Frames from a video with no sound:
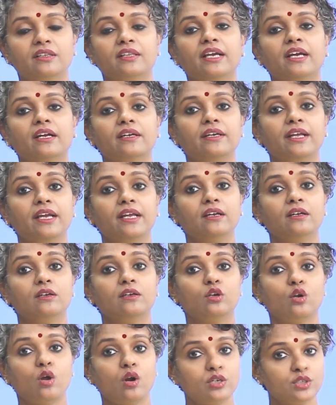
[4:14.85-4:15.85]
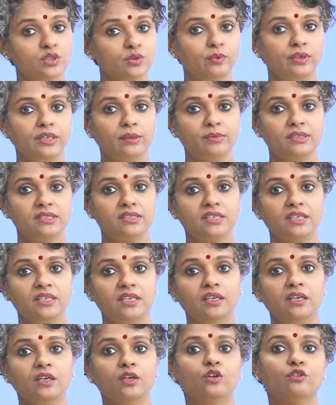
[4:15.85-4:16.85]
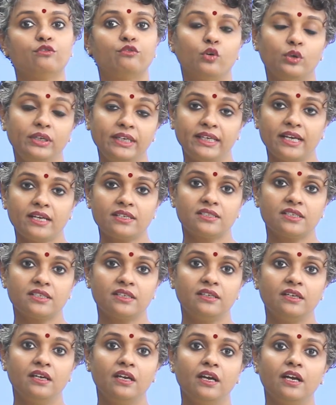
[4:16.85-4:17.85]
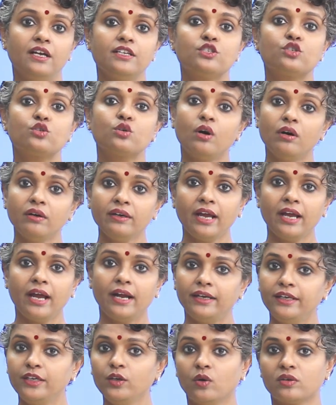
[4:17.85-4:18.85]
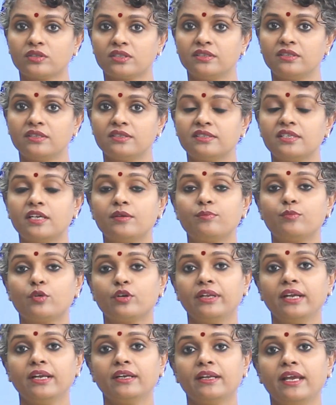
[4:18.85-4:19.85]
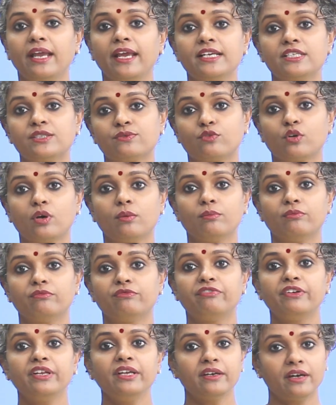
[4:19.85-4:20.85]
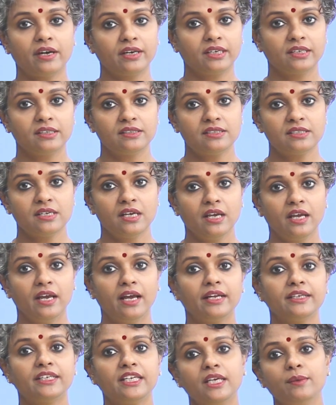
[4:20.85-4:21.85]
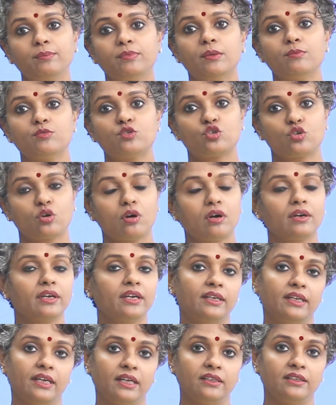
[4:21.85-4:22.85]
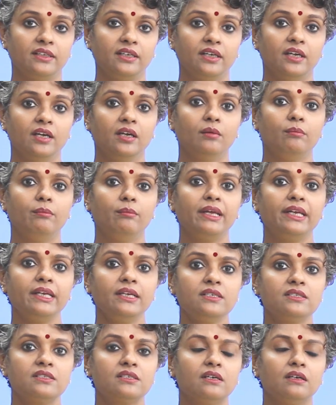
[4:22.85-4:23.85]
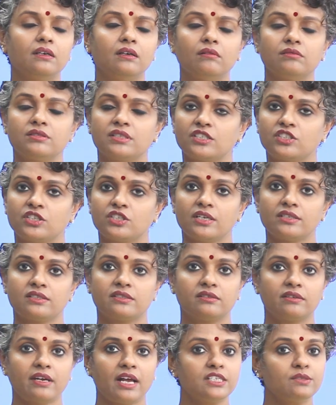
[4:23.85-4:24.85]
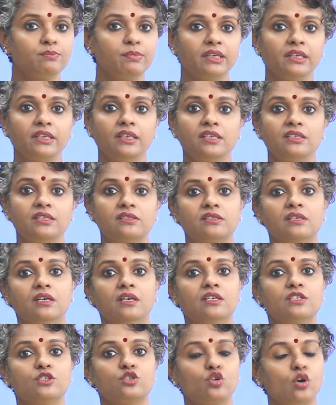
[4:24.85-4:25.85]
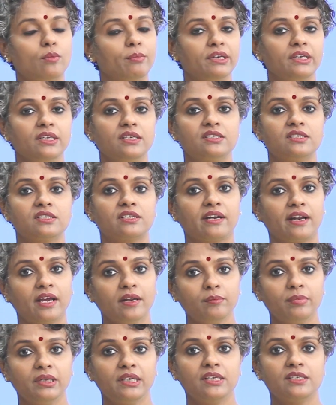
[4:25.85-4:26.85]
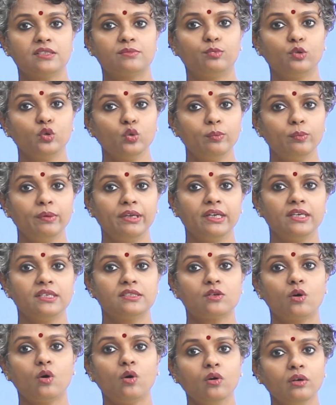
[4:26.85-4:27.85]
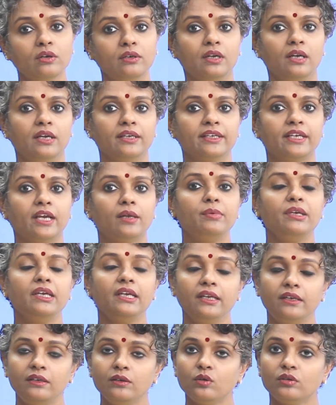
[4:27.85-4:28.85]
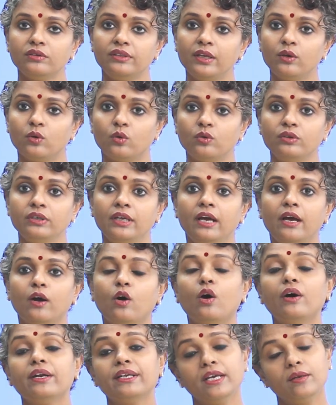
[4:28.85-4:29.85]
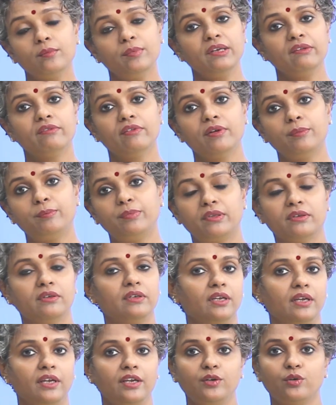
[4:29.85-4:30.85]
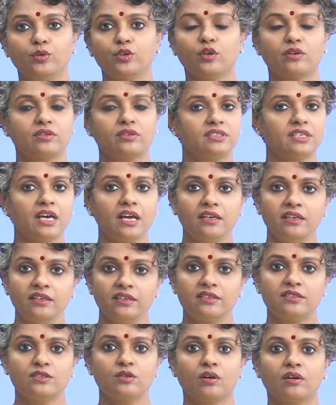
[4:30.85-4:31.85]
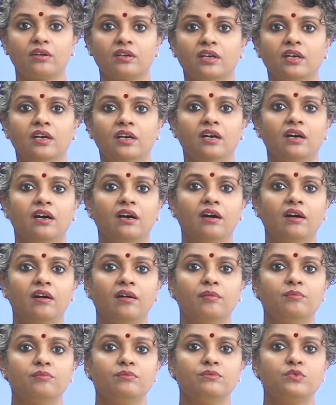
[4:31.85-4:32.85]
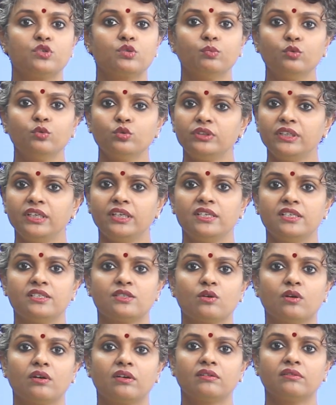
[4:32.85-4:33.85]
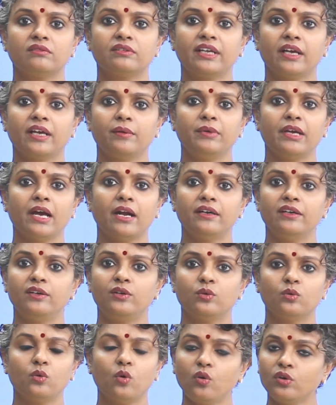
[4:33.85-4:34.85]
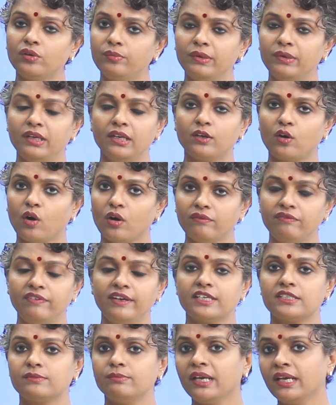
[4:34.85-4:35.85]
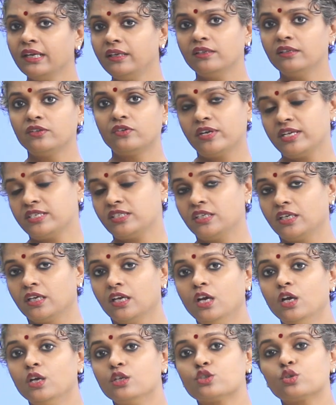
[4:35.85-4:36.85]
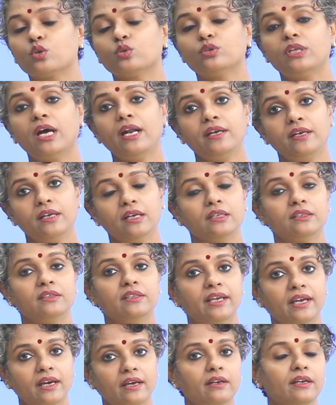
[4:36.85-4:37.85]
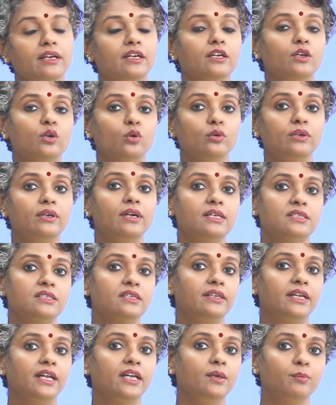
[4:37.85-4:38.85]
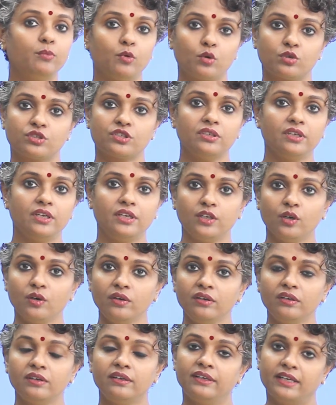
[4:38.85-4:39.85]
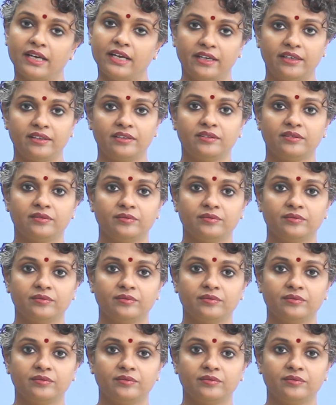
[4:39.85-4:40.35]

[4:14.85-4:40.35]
They contain lots of vitamin C, folic acid and strong antioxidants that protect eggs from free radicals and keep them strong and healthy. Berries such as raspberries, strawberries, cranberries, blueberries, all can be eaten on their own or can be whipped into your salads or smoothies, or can be added to oatmeal, cornflakes. Make it interesting so that they are included as a daily portion in your diet.